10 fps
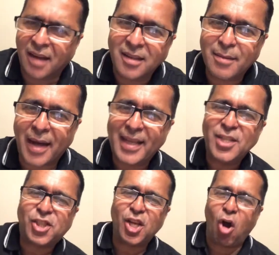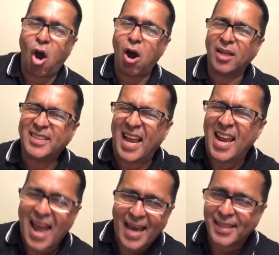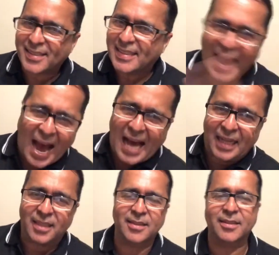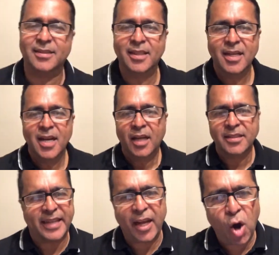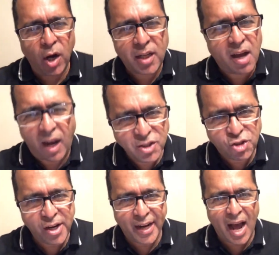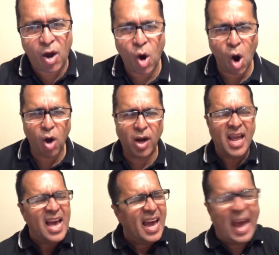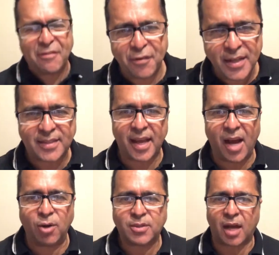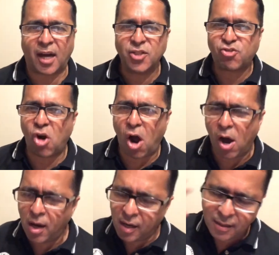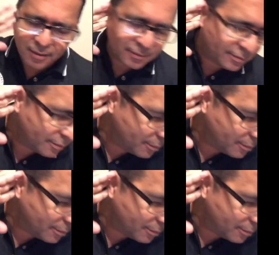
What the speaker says: Gunman in she hole, they like that. The whole country in a hole, everything out of control.